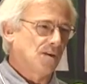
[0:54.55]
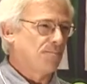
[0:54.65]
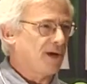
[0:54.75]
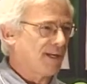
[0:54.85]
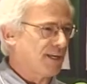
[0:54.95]

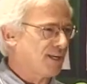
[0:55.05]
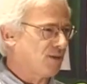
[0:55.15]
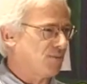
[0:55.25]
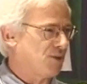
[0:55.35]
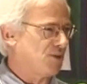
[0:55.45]
My
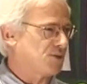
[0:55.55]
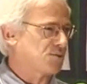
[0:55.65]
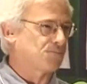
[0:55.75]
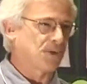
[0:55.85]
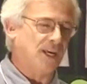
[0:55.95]

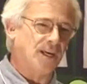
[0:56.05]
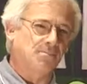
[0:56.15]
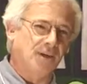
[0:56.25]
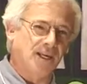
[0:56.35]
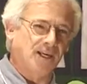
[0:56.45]
enemies
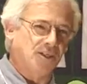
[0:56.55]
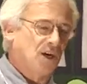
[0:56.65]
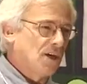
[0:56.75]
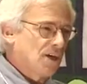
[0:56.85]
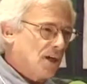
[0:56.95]
campaigned
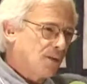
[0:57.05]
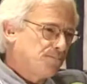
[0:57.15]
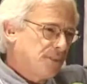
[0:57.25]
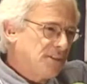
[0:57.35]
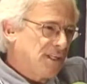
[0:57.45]

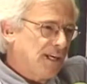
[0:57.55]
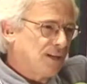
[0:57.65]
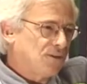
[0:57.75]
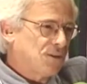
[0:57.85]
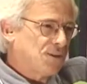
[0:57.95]
up and
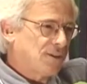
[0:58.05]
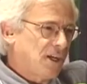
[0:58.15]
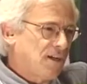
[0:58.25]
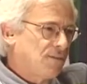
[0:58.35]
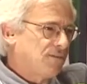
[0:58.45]
down the
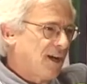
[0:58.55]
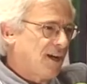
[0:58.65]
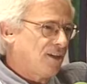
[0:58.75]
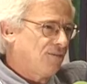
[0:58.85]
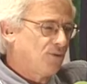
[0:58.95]
state of
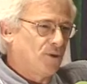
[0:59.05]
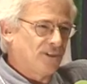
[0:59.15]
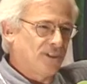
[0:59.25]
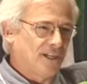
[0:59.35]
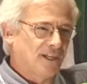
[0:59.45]

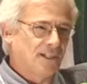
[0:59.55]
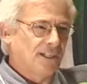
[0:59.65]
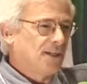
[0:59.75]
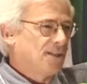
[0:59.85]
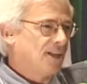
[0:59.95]
California,
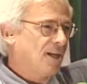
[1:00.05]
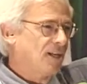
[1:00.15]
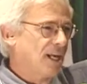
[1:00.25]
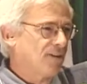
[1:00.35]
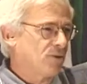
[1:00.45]

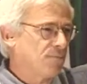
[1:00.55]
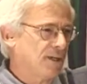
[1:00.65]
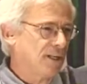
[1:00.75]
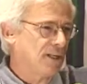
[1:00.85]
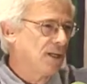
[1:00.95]
telling
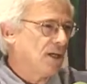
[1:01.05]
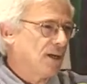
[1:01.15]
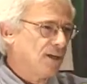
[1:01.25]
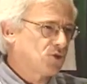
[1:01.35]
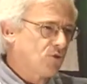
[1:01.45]
everybody,
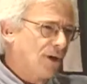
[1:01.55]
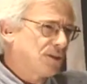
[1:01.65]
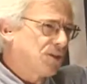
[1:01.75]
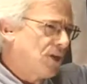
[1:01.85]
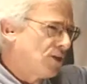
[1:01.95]
a
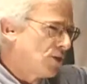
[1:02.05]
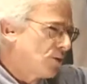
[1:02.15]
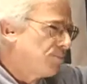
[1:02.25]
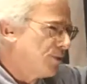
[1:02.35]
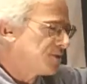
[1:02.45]
drug
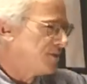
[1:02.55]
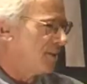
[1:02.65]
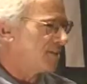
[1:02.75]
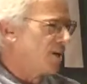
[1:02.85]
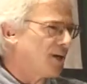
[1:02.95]
dealer put
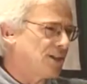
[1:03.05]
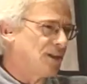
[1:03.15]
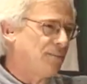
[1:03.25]
this on the